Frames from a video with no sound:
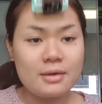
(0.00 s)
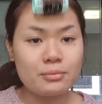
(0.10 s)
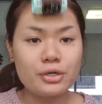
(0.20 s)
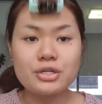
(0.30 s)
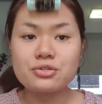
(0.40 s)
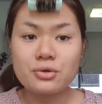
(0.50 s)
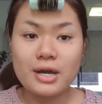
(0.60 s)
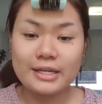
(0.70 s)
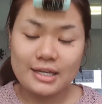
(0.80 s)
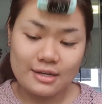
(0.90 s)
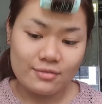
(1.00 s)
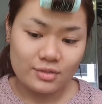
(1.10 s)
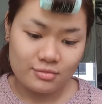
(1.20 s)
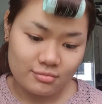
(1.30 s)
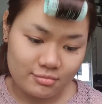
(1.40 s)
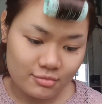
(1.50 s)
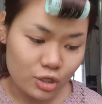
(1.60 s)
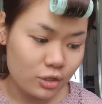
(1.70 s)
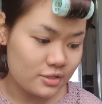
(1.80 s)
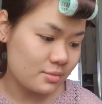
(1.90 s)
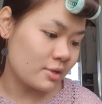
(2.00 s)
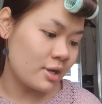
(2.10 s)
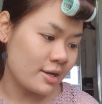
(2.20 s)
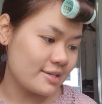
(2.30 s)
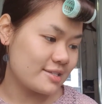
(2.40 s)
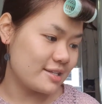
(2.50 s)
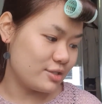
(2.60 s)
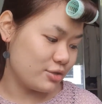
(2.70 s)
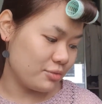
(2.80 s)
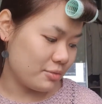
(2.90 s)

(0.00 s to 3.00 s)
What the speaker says: Pretty sure I can even close my eyes and do the